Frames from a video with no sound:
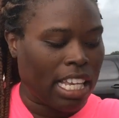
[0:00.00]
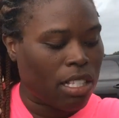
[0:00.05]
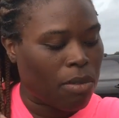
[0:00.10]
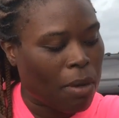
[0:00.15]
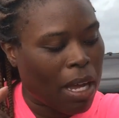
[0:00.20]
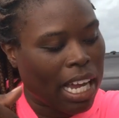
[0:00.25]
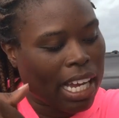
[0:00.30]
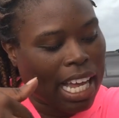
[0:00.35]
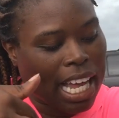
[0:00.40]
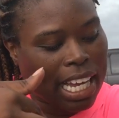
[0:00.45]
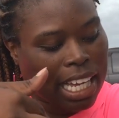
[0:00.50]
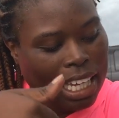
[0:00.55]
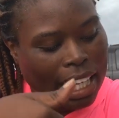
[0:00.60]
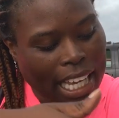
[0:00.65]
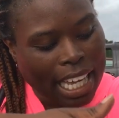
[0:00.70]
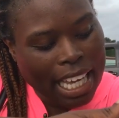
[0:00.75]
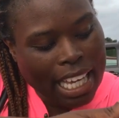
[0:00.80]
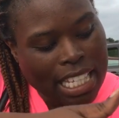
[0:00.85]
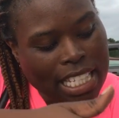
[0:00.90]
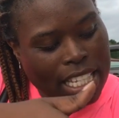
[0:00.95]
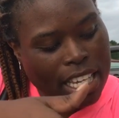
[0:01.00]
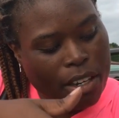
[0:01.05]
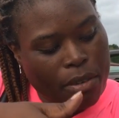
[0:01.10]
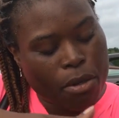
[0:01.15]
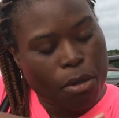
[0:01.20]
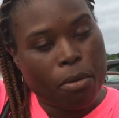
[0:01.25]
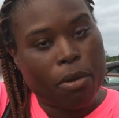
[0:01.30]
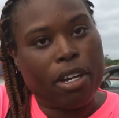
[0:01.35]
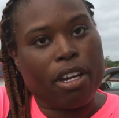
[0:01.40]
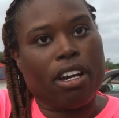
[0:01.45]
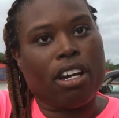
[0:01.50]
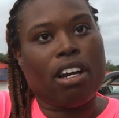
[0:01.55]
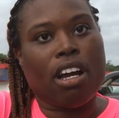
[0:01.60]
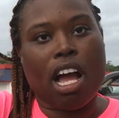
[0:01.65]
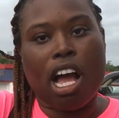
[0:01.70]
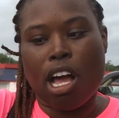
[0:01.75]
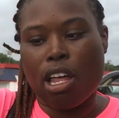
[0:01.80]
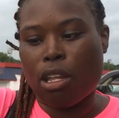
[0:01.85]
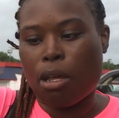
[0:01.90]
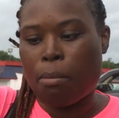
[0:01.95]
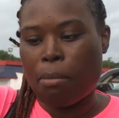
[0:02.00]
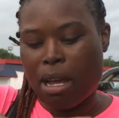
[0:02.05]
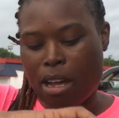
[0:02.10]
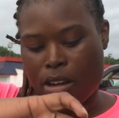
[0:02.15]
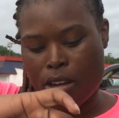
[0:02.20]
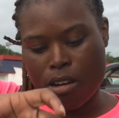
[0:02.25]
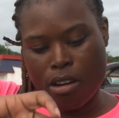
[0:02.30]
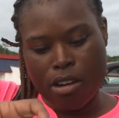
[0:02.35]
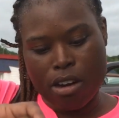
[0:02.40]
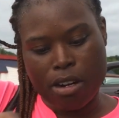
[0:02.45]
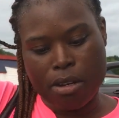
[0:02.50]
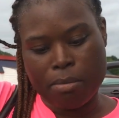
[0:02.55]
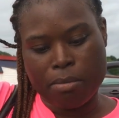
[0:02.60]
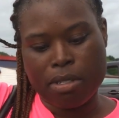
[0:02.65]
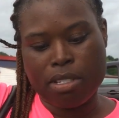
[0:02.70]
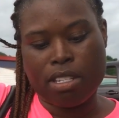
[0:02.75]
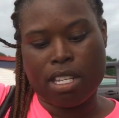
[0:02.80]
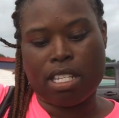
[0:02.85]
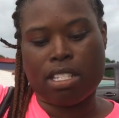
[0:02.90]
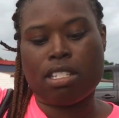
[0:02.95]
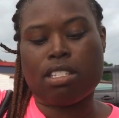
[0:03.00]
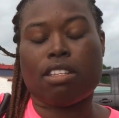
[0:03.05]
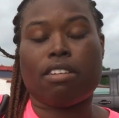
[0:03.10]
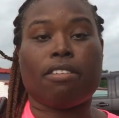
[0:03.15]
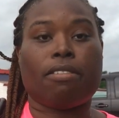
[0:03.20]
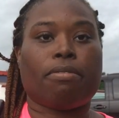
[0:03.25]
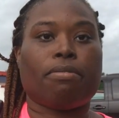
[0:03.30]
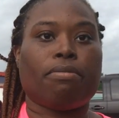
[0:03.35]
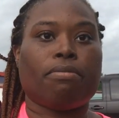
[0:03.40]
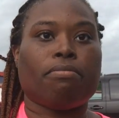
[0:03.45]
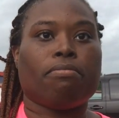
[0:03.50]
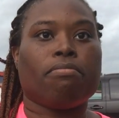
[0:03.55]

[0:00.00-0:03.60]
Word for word: that's why I got glass everywhere, all on my arms and stuff